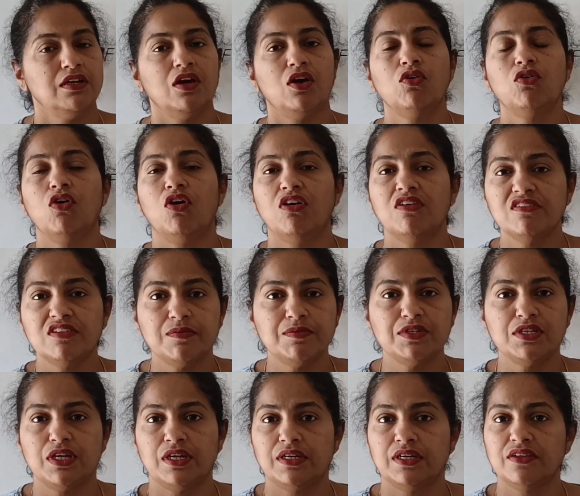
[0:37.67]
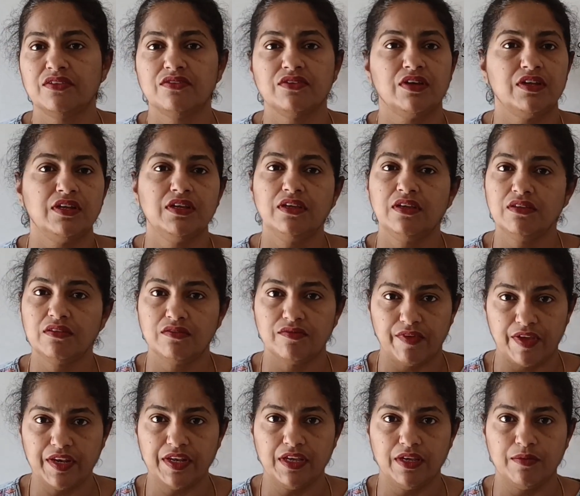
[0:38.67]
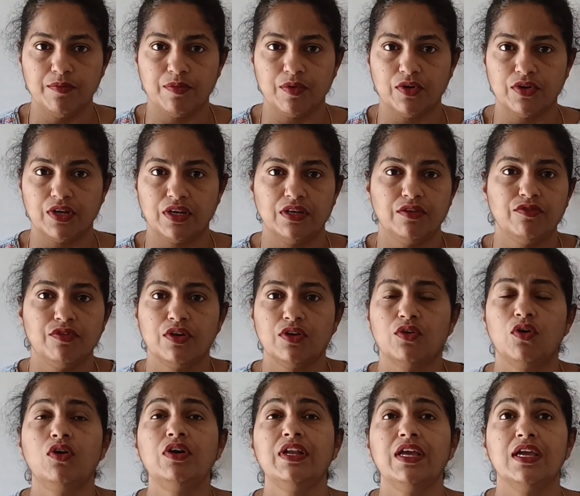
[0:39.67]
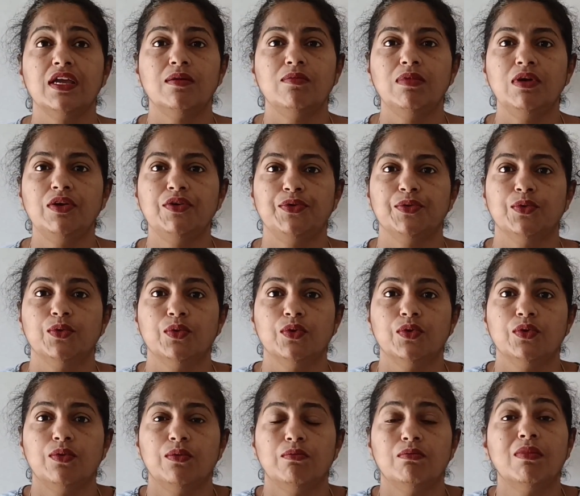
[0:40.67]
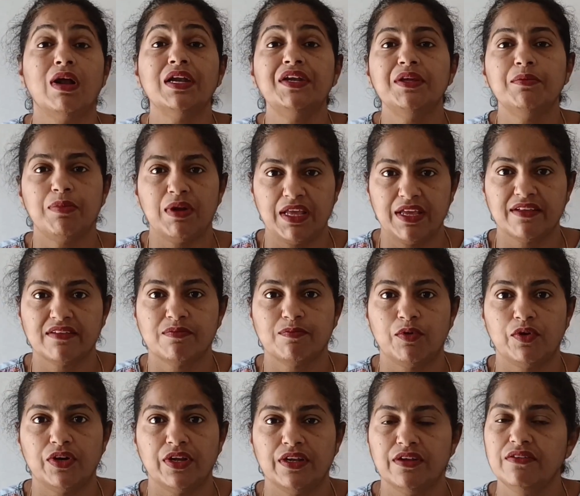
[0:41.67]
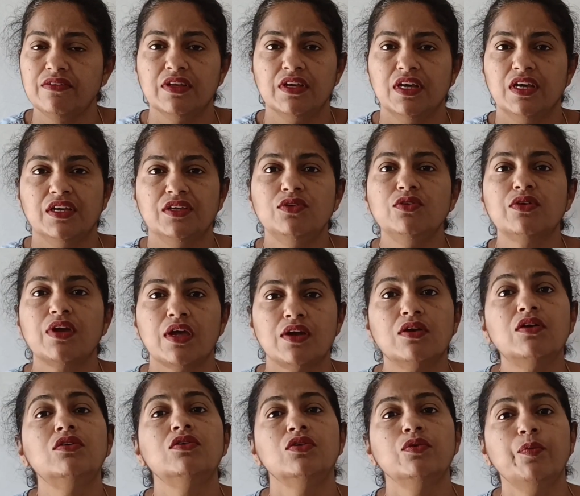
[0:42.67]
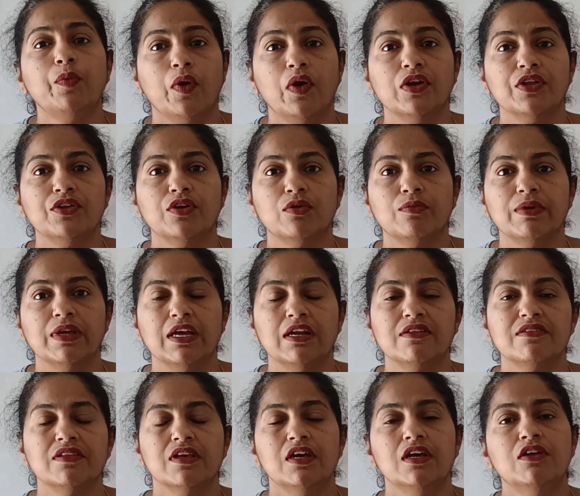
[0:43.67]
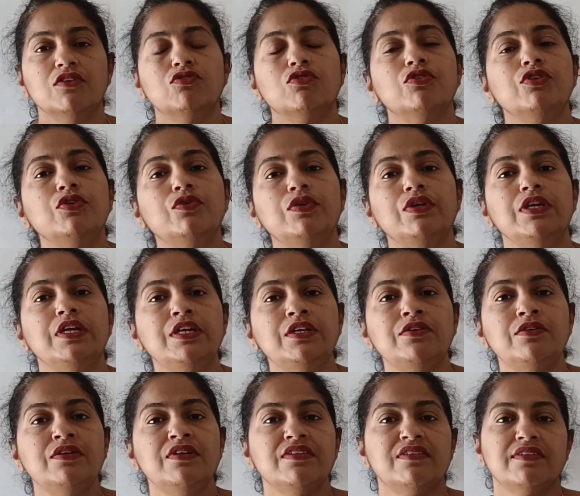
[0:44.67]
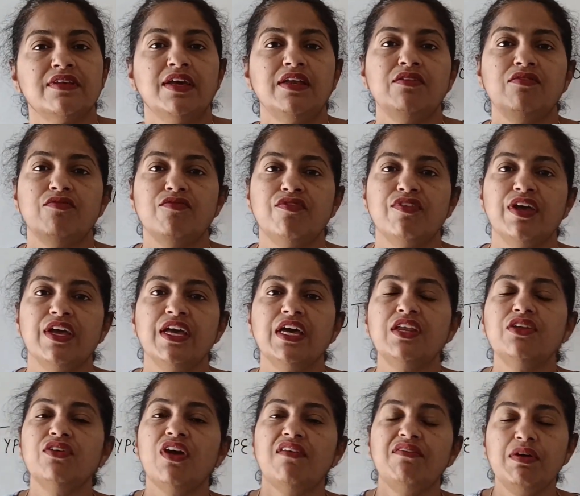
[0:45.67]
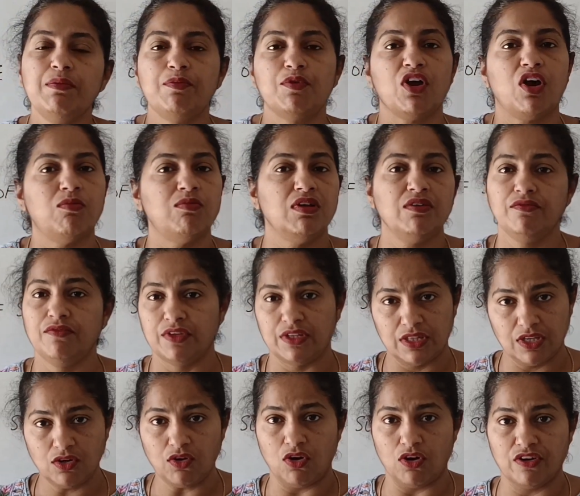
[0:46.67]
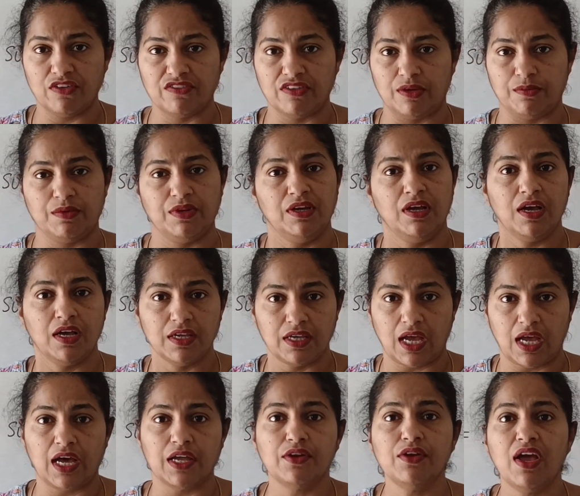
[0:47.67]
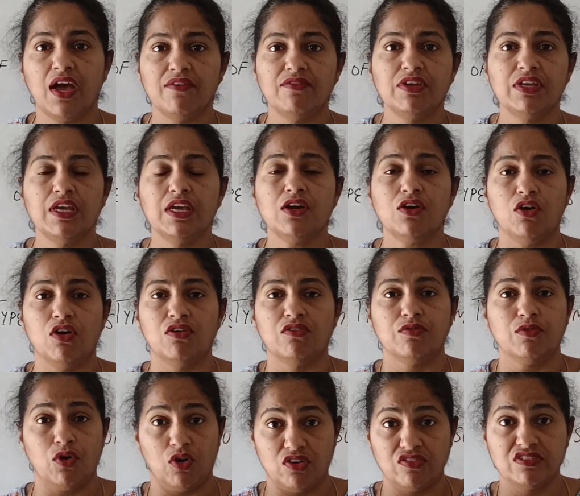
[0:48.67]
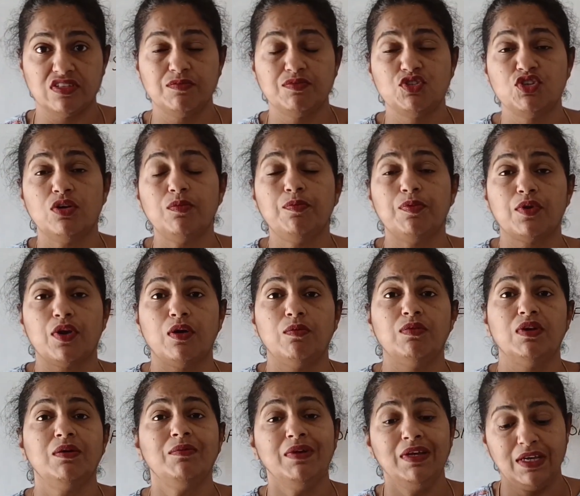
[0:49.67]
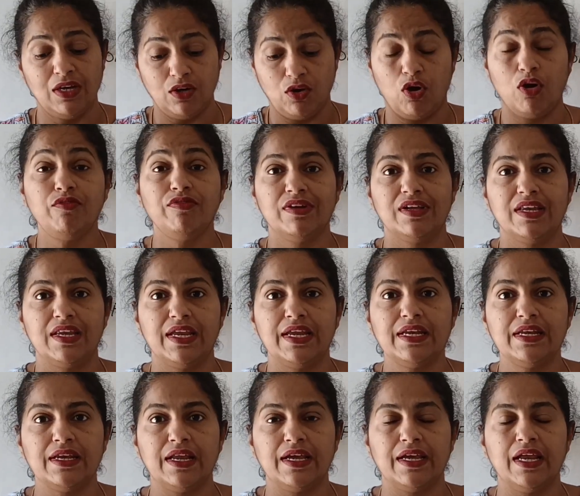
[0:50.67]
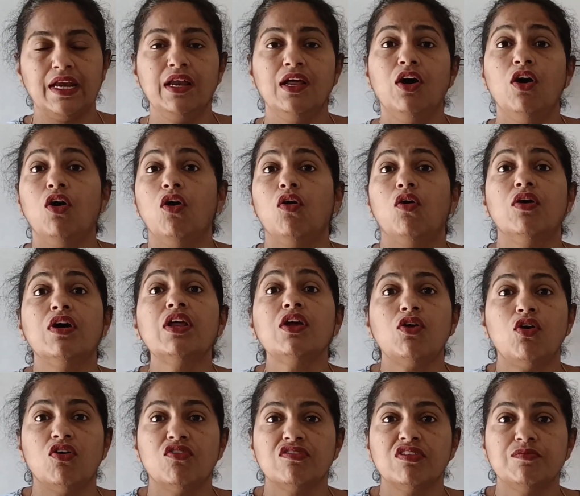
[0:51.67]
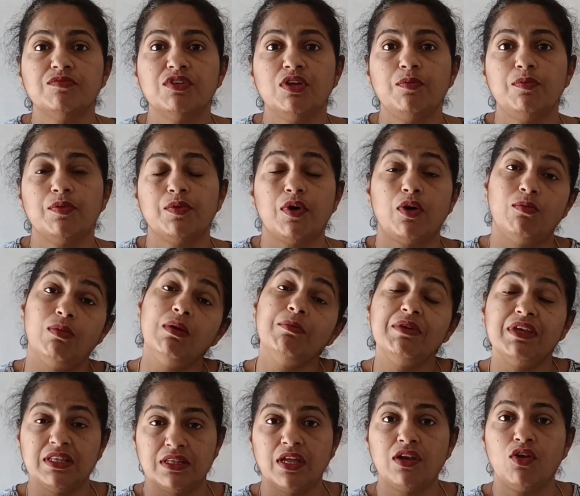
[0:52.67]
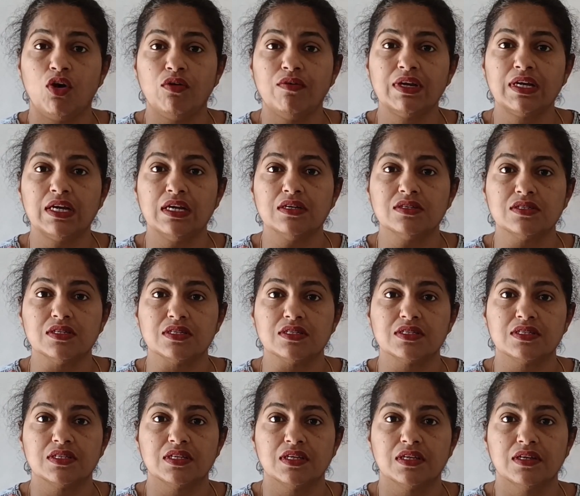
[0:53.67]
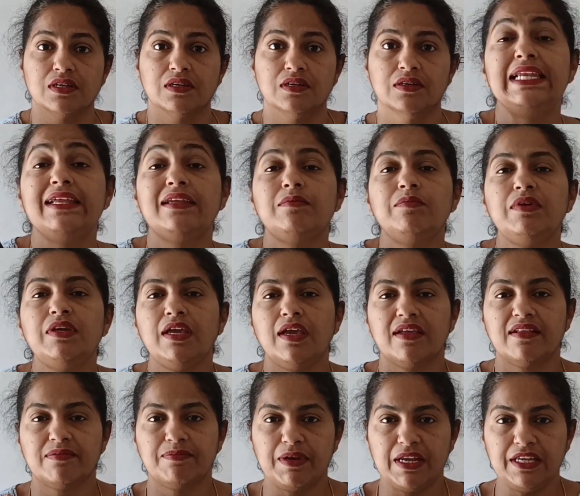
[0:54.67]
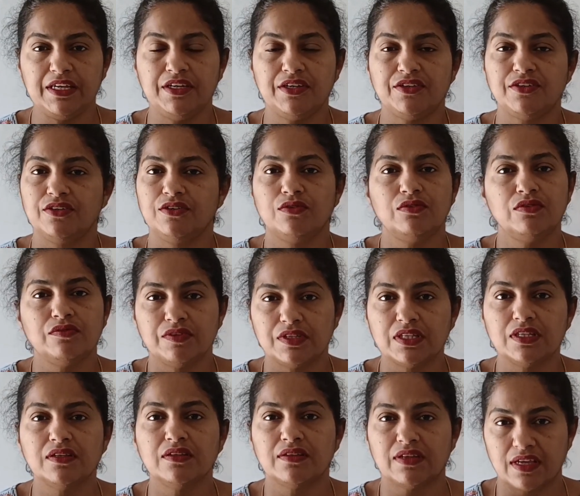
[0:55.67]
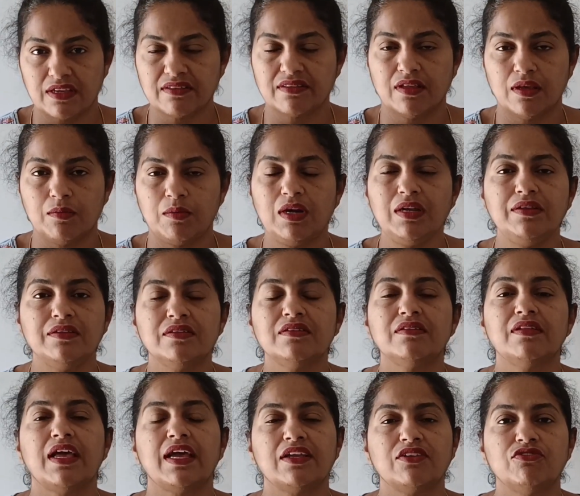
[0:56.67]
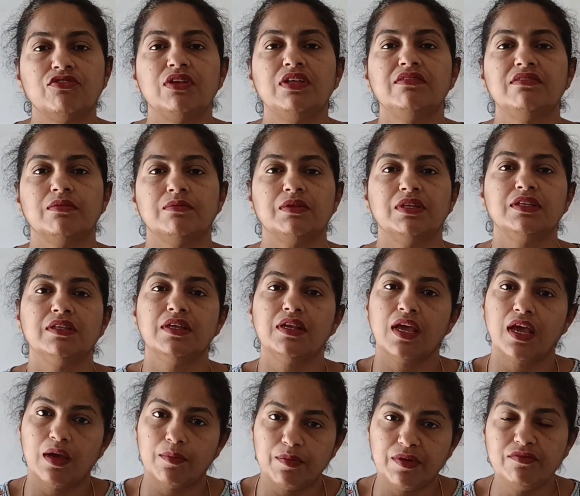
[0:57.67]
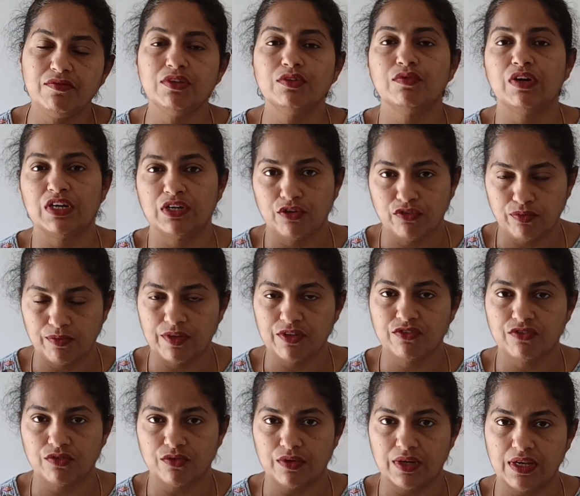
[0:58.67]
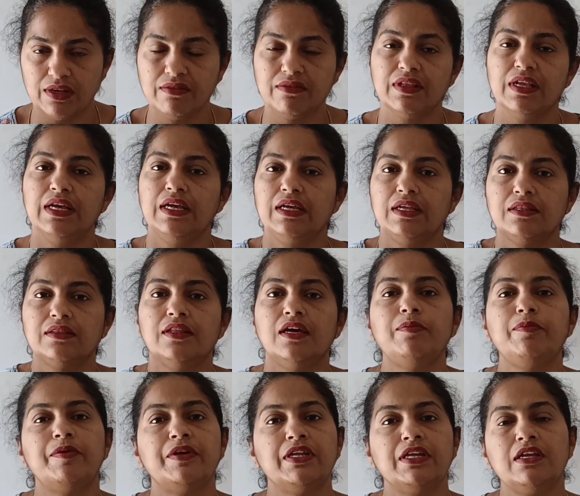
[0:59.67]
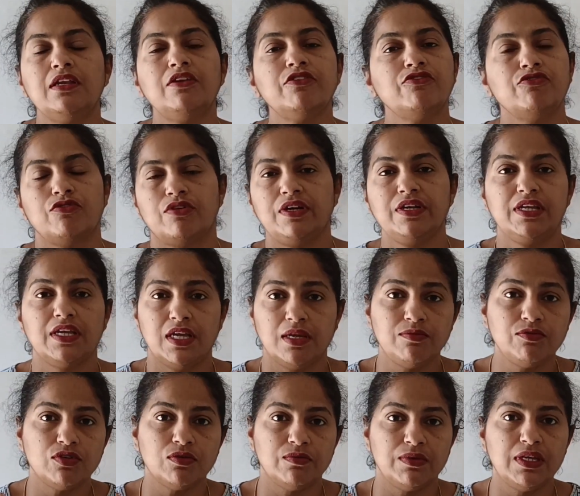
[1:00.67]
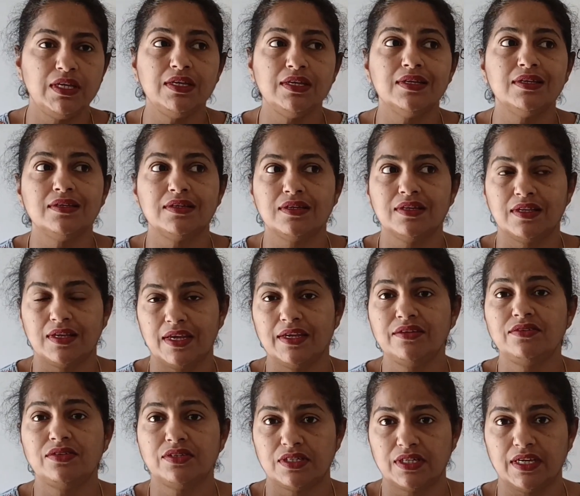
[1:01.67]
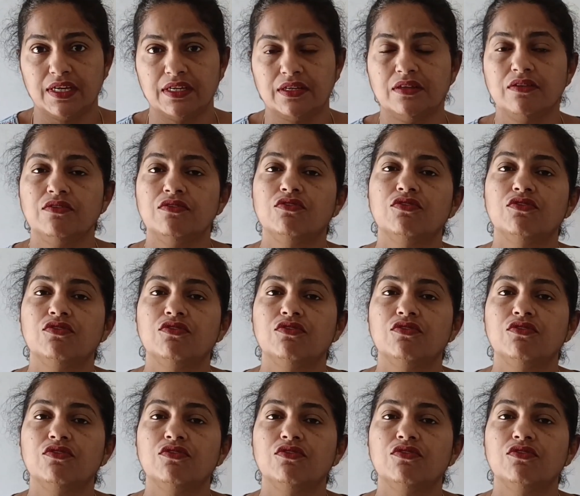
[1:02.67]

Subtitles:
Now, conceptual understanding is very important. If you're not able to multiply exponents, you cannot do polynomials. So, you need to decide where you have a problem with the concept. Are you having a conceptual problem of grade 9 or a conceptual problem in the lower classes? Let me explain it to you with this example. This is actually something that happened with one of my students. That particular student came to me in grade 10.